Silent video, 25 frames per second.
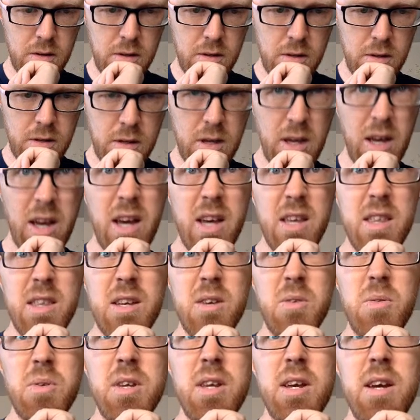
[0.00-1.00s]
Yeah, I
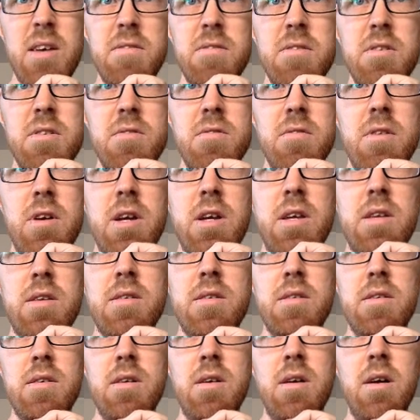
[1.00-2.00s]
think we'd have to write
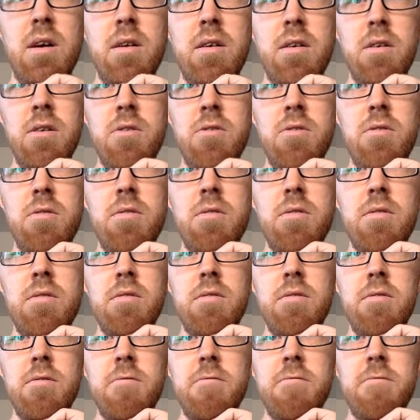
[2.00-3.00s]
our own
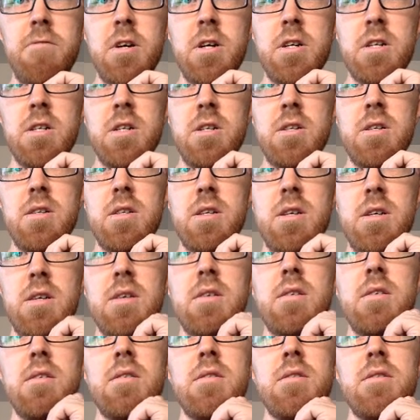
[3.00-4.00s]
function to
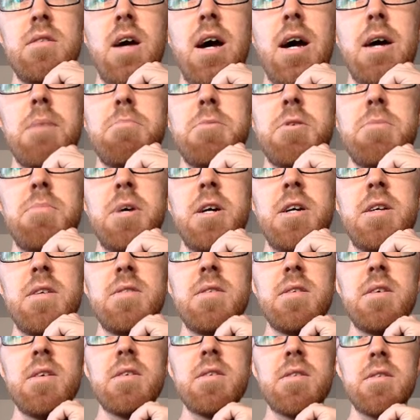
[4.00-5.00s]
optimize
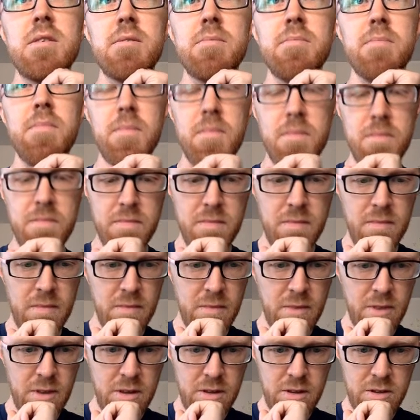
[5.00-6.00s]
this.
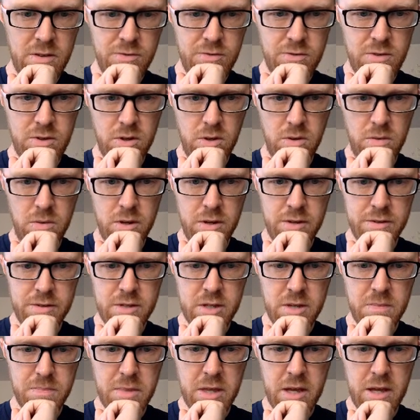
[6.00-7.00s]
So I'll
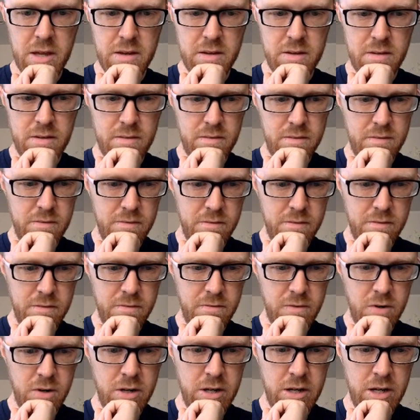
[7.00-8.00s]
skip that
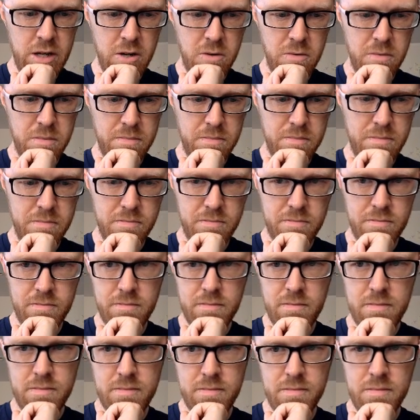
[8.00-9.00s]
for now.
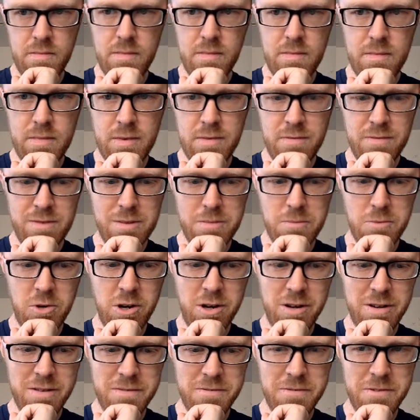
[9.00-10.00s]
If I'm
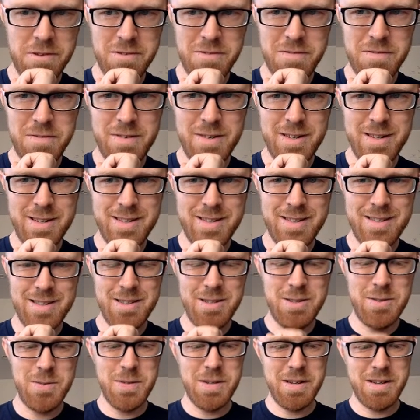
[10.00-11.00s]
wrong, feel free
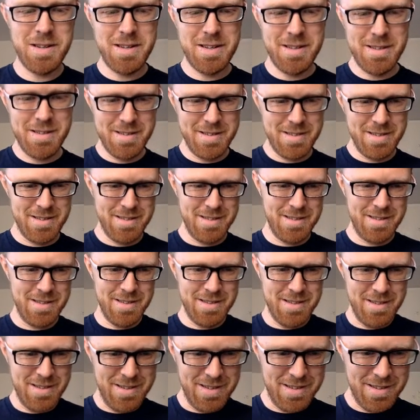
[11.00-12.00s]
to
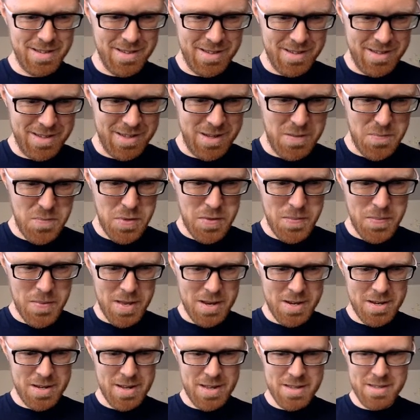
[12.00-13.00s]

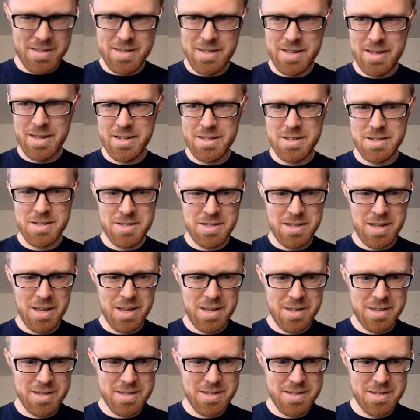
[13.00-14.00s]
implement it as an
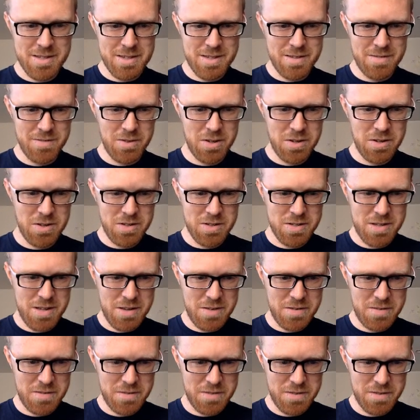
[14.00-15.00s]
exercise for
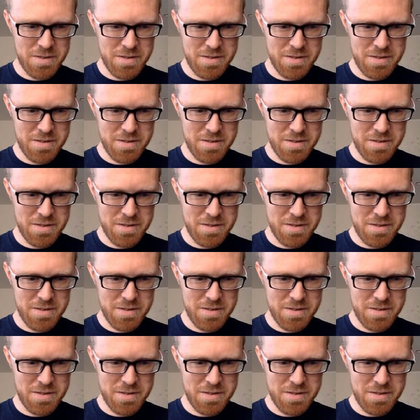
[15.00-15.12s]
yourself.